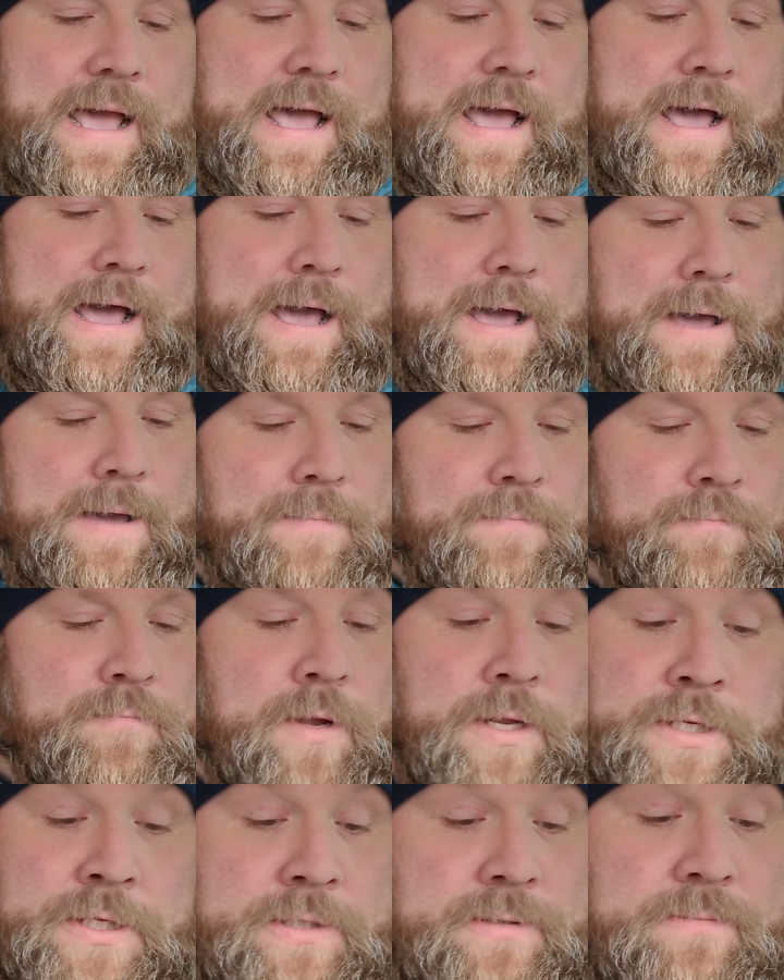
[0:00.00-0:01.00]
um,
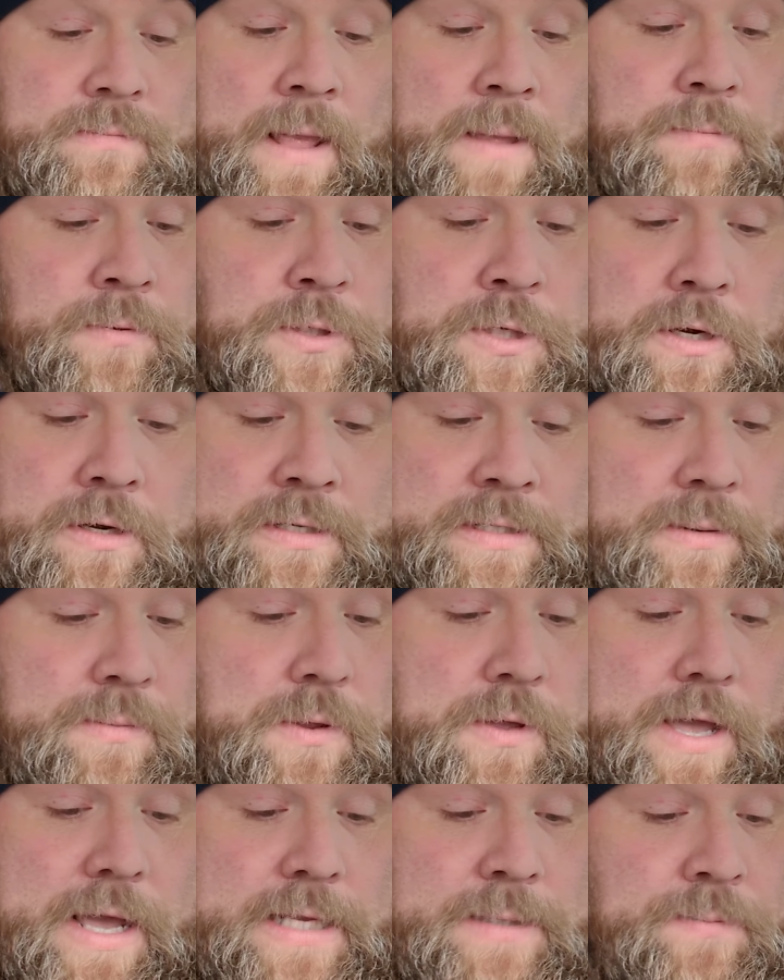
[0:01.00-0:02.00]
which I'm sure some
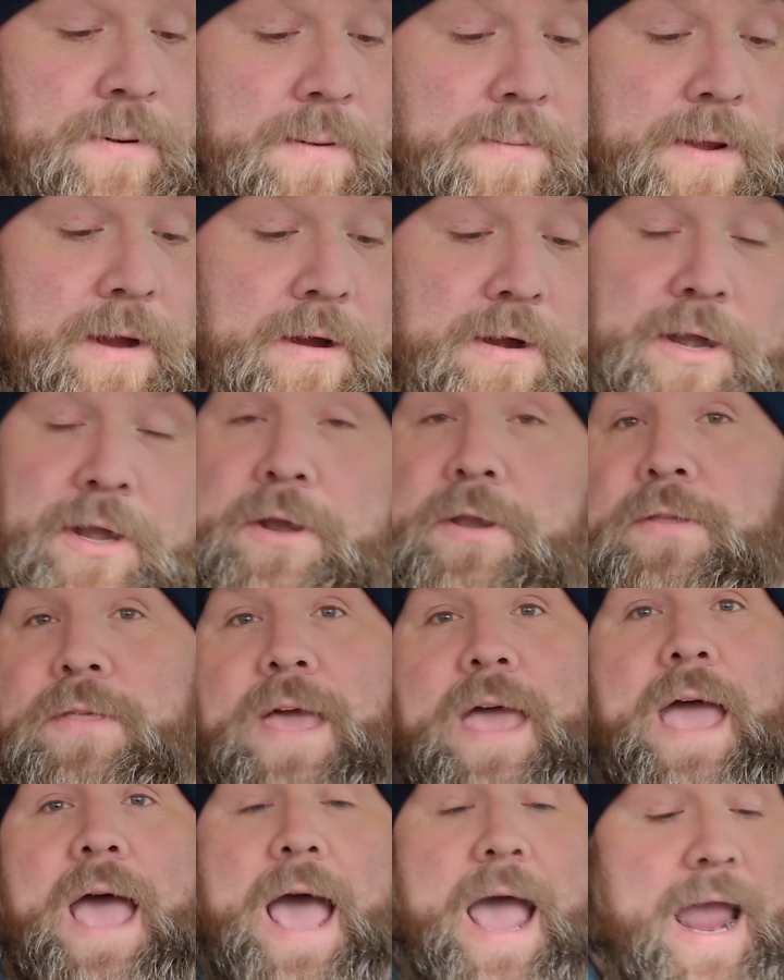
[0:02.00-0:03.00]
of you guys probably already knew
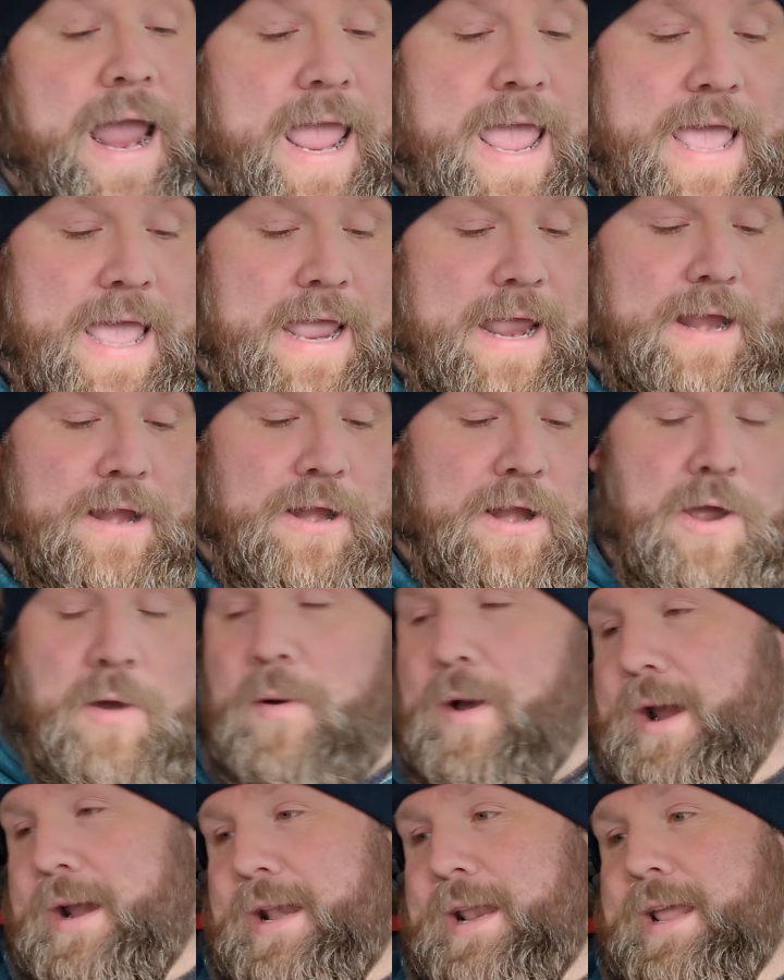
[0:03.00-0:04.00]
that. I had
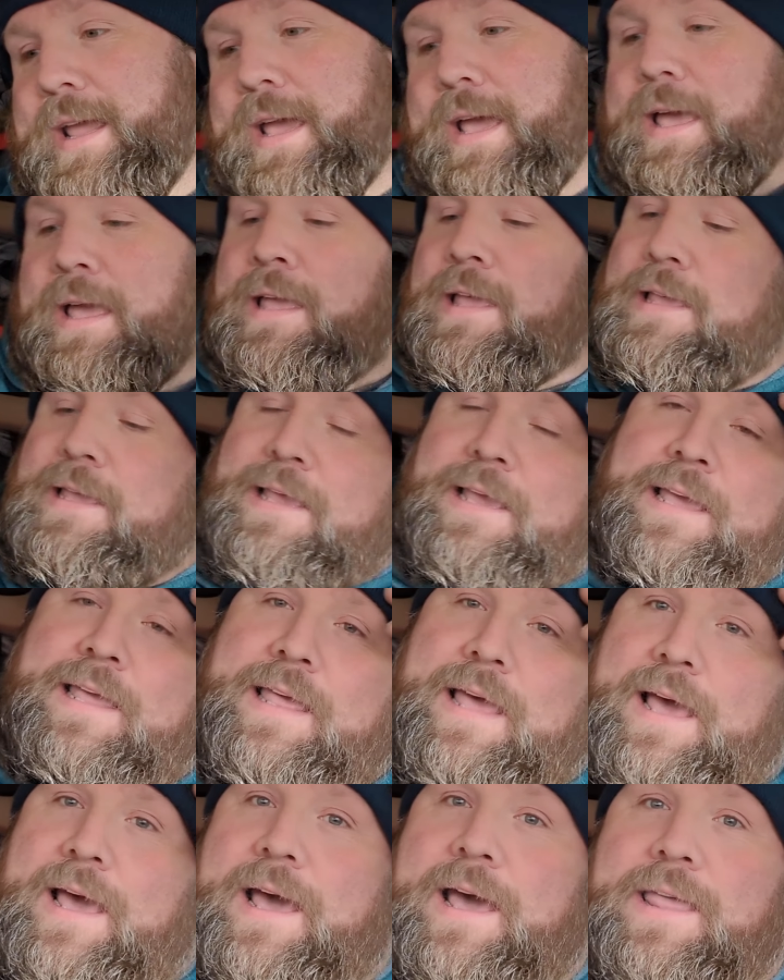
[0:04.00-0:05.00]
no idea
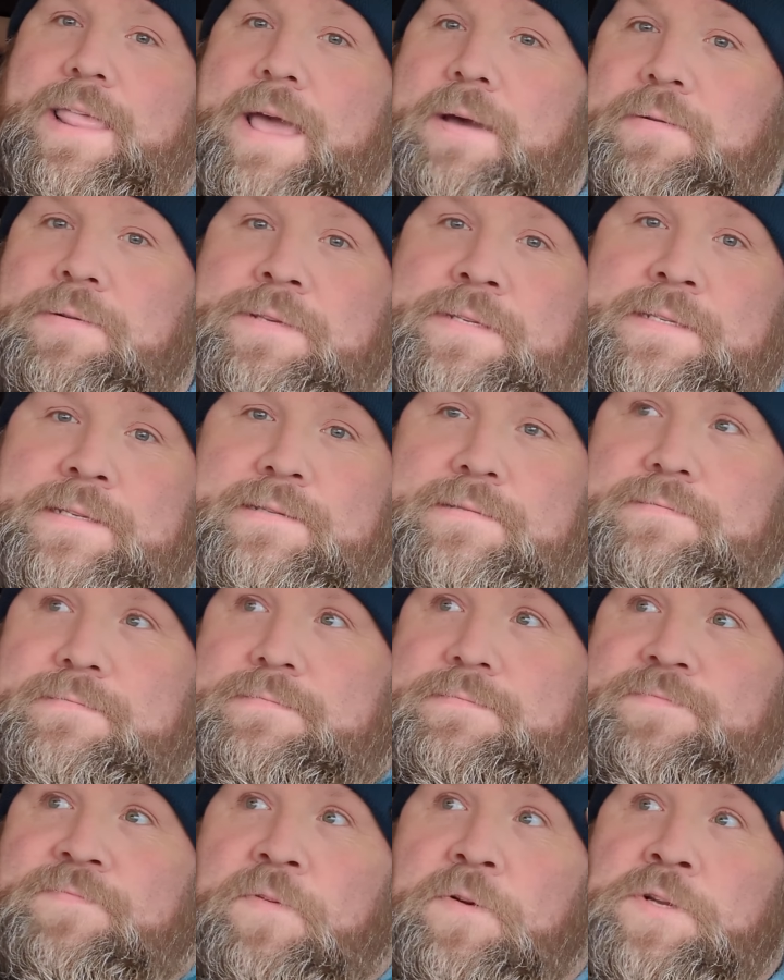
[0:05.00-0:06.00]
uh, that was
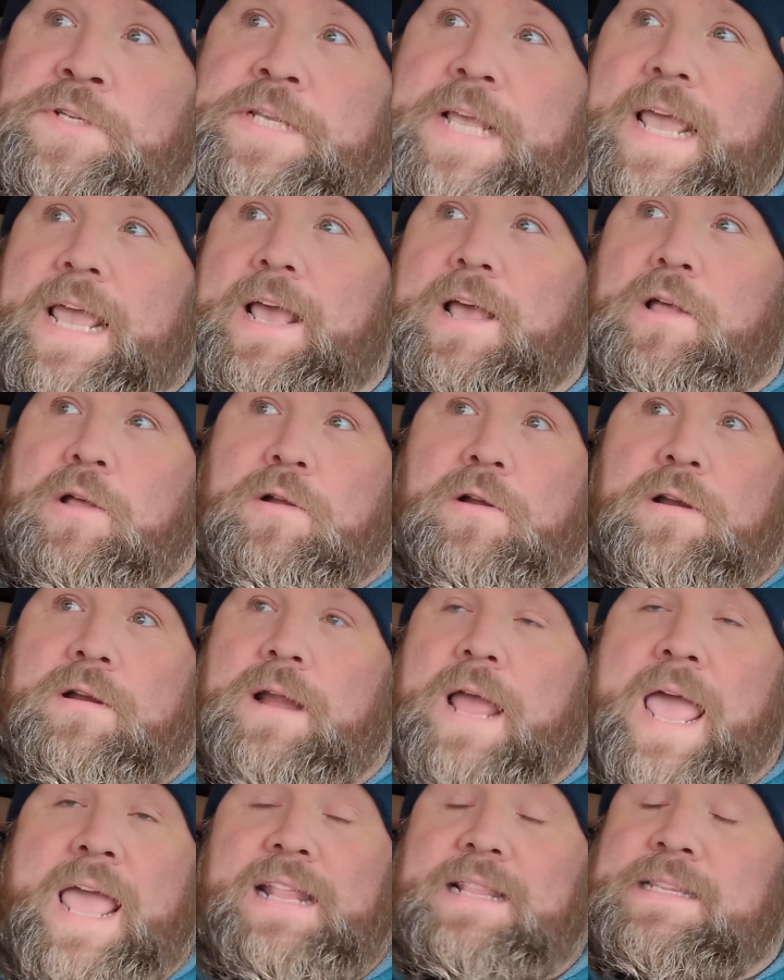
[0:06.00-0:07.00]
for sale
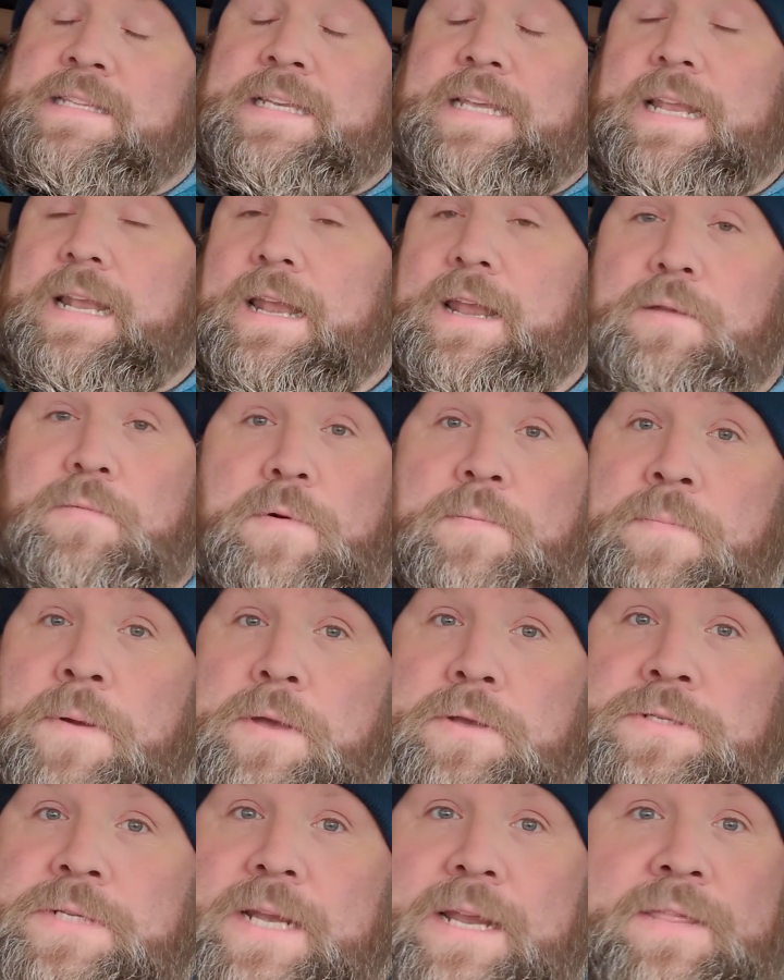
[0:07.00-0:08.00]
or I hadn't seen anyone
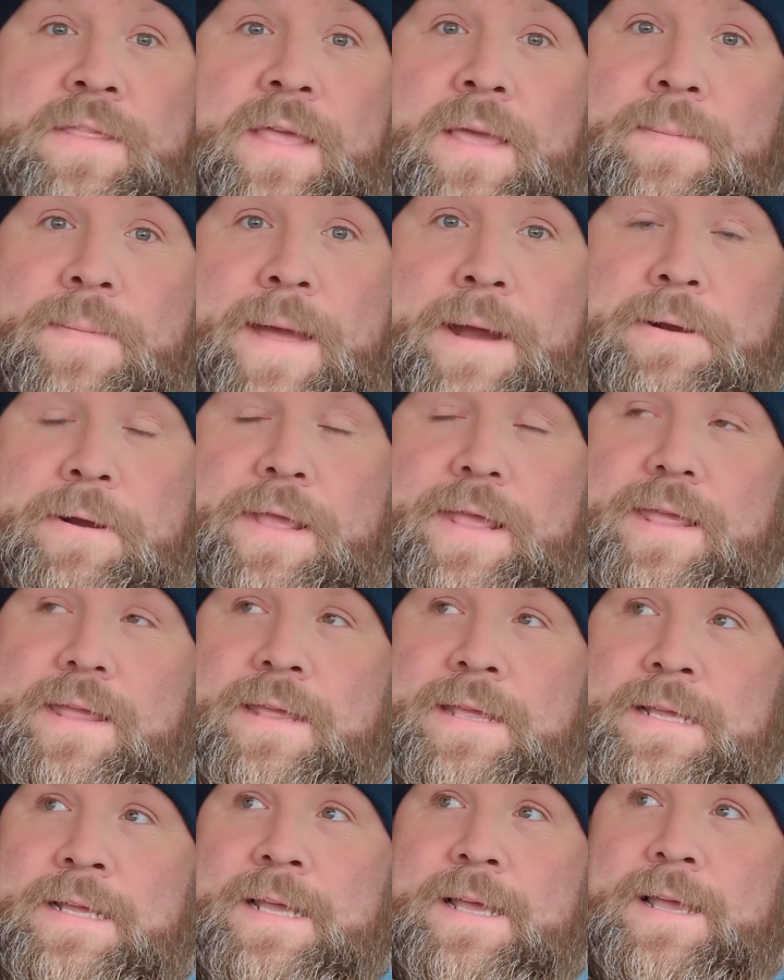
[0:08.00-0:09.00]
post anything about it.
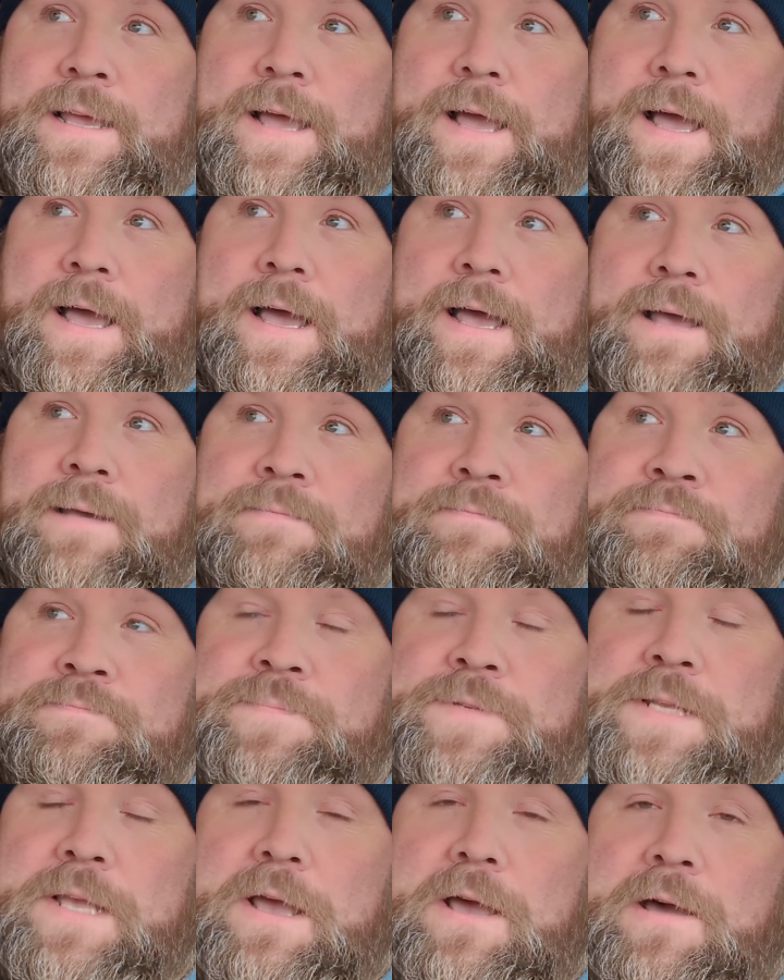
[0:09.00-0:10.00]
Um,
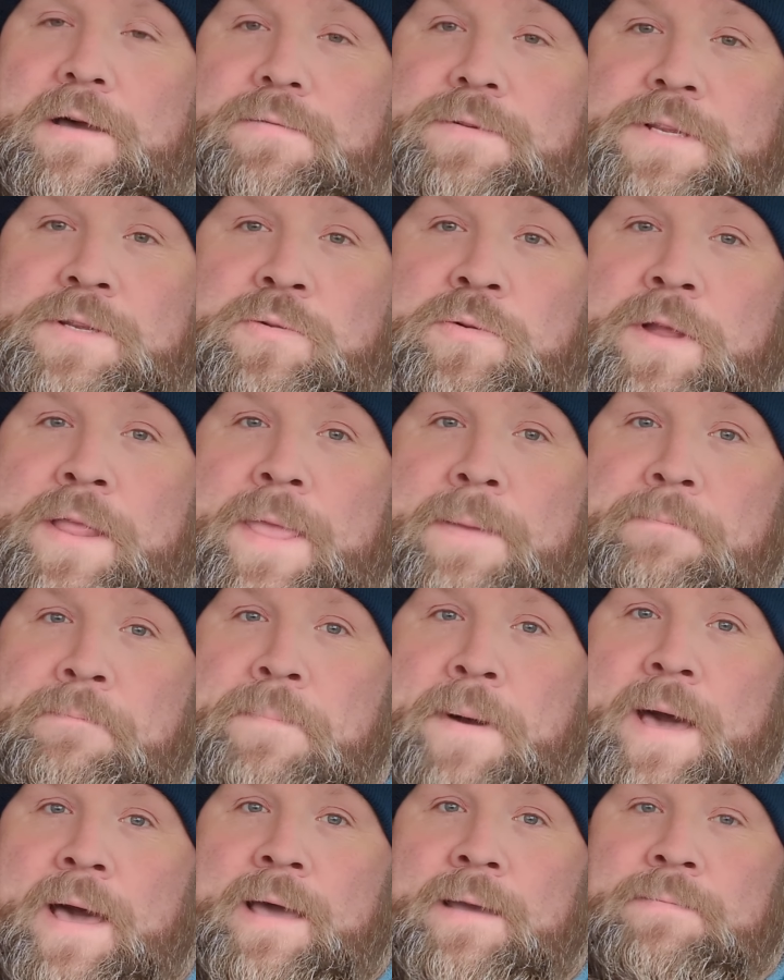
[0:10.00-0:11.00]
so I'm just really
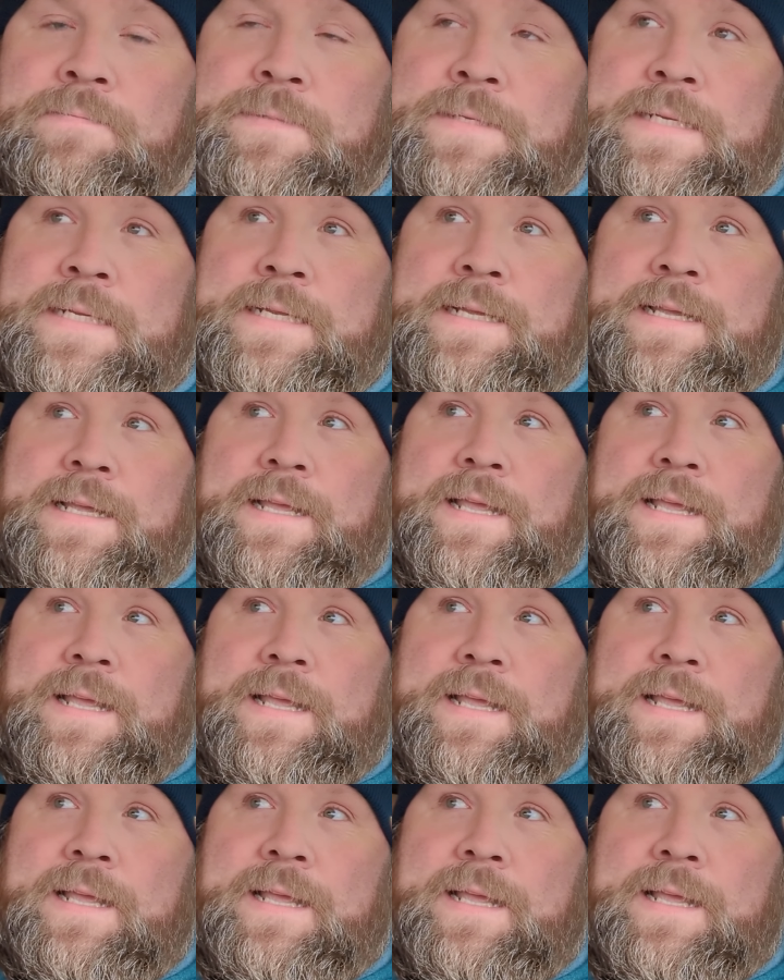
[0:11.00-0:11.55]
bummed.